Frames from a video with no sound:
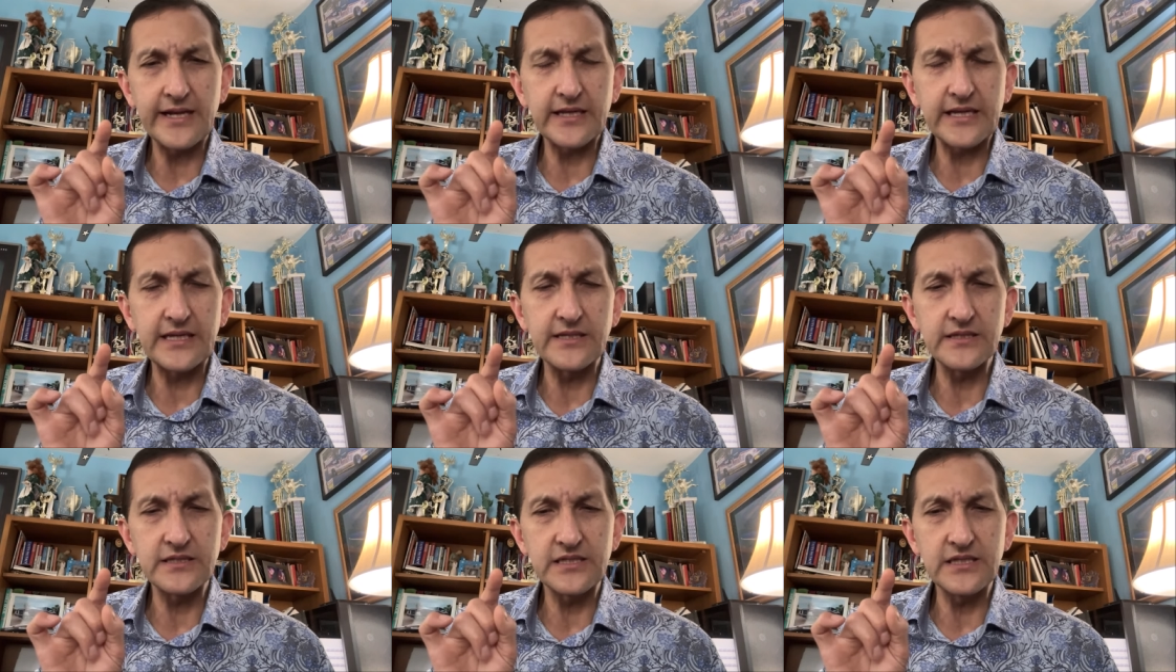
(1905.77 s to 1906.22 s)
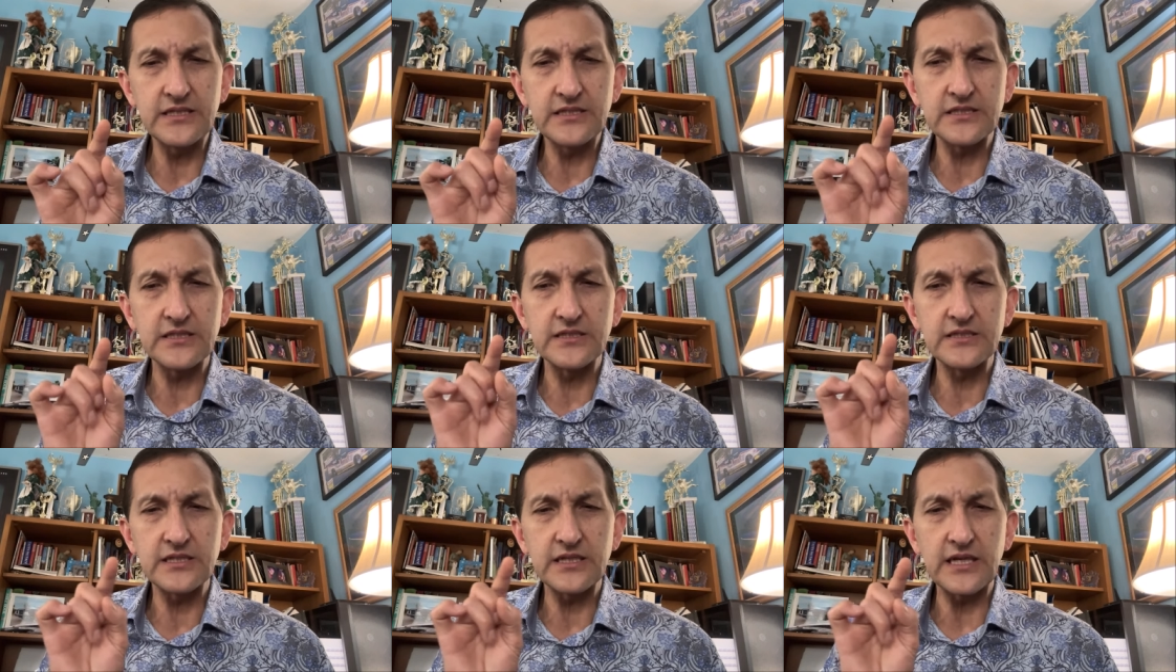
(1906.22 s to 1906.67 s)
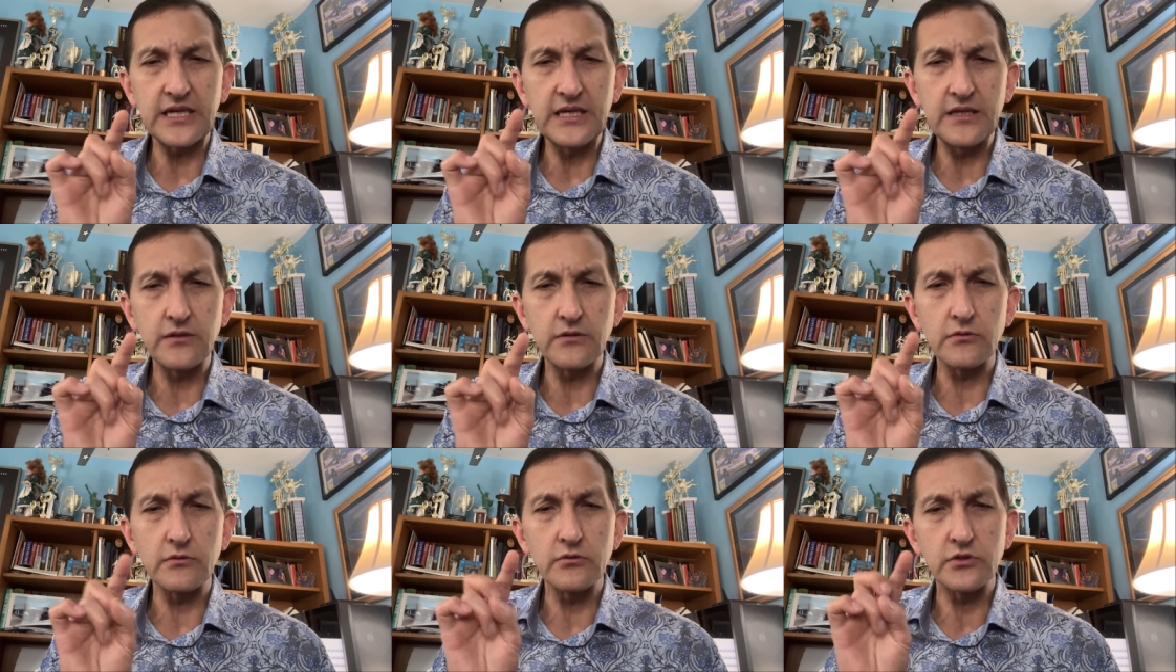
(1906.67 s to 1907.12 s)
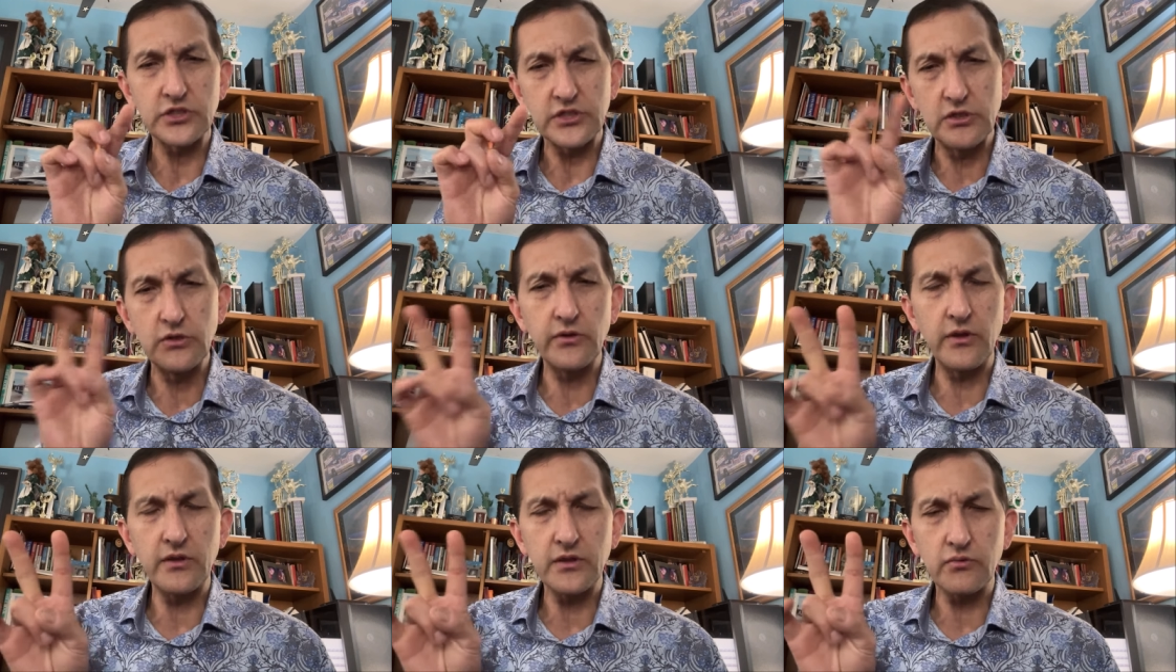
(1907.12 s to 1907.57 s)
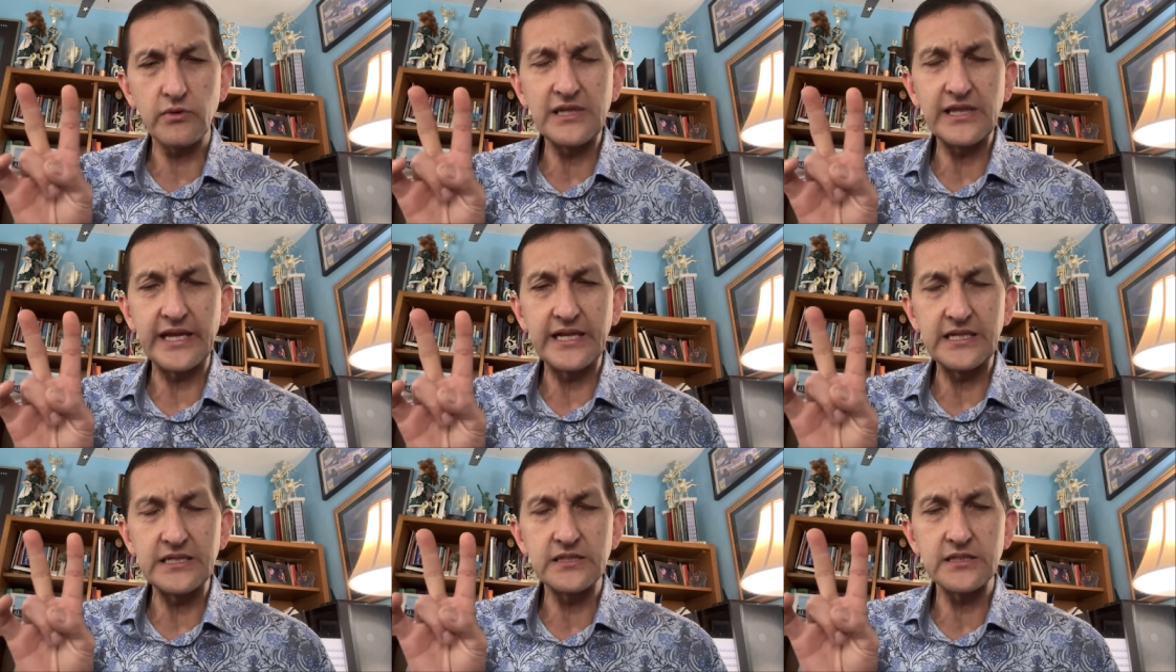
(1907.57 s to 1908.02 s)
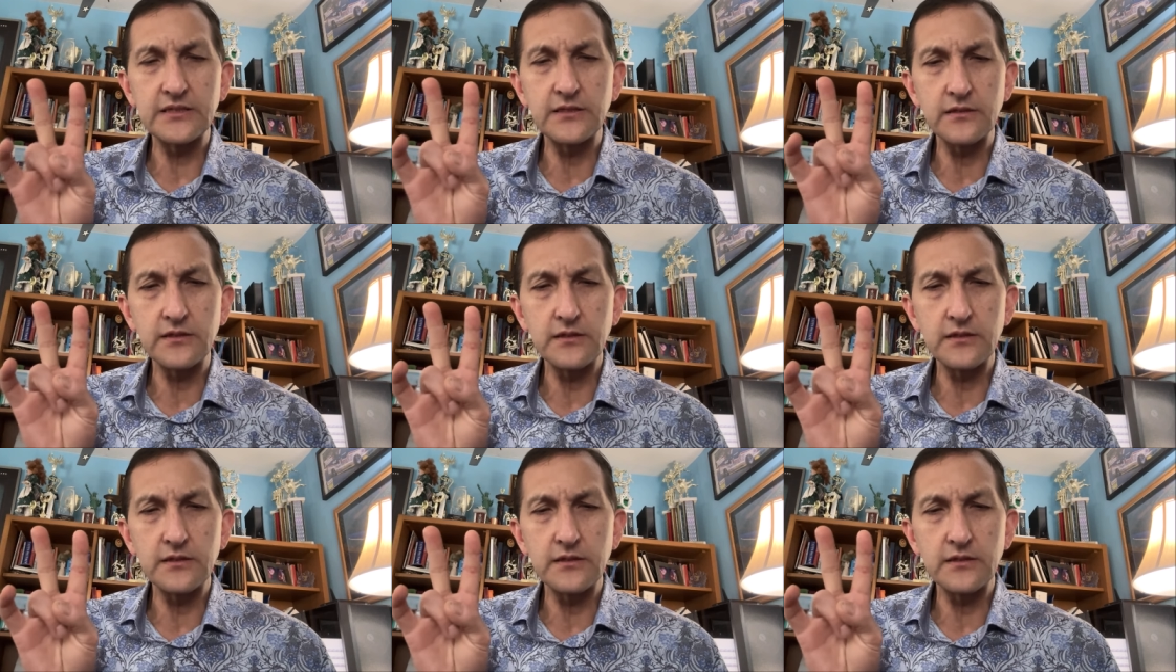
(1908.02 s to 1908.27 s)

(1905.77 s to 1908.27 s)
a consistent either two of the three ladies